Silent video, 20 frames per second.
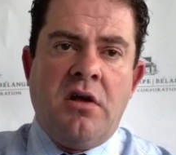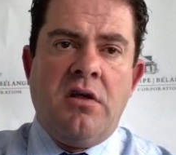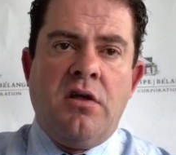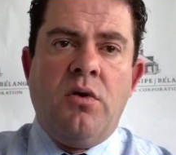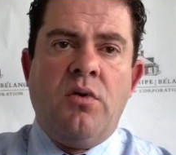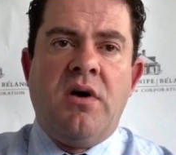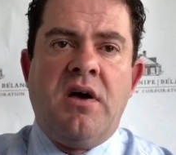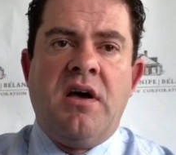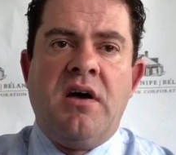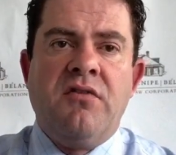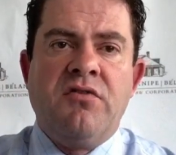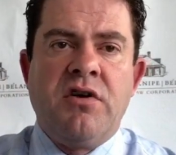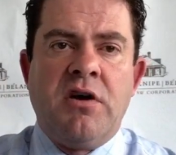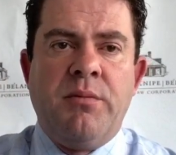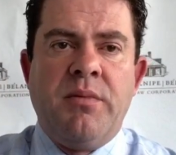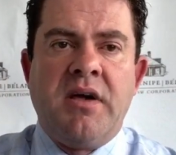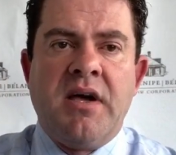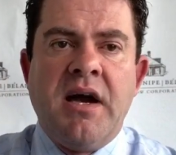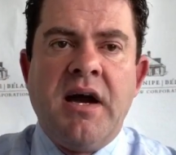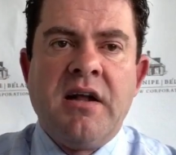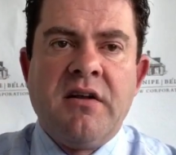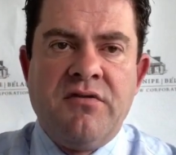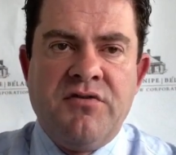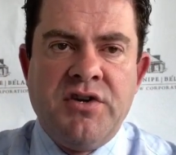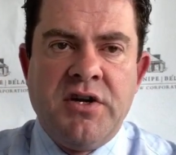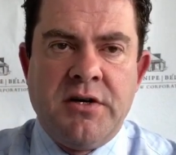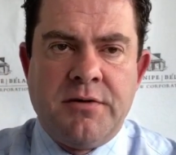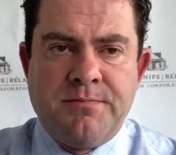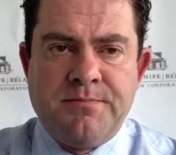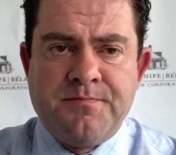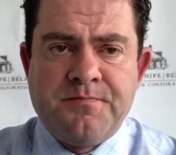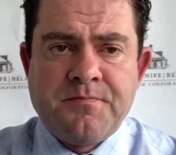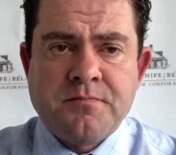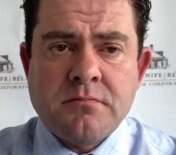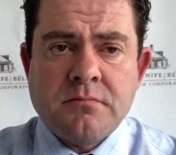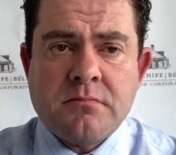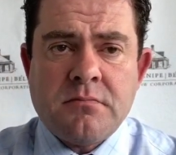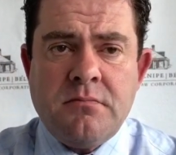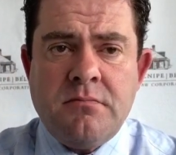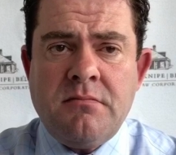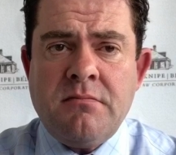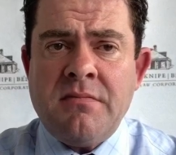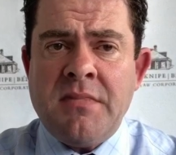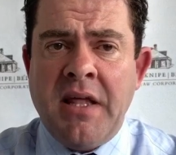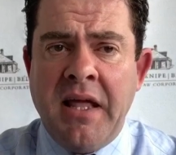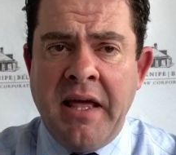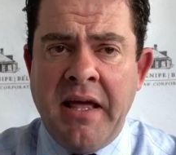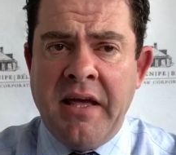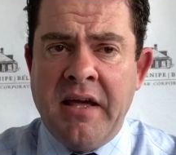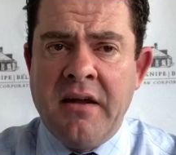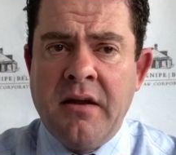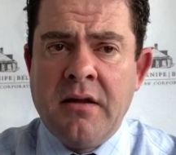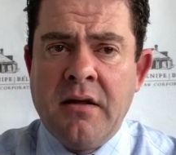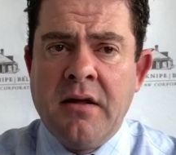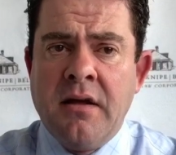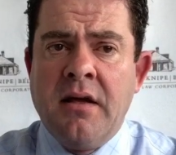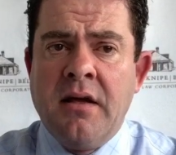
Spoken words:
you have coming out of jail. And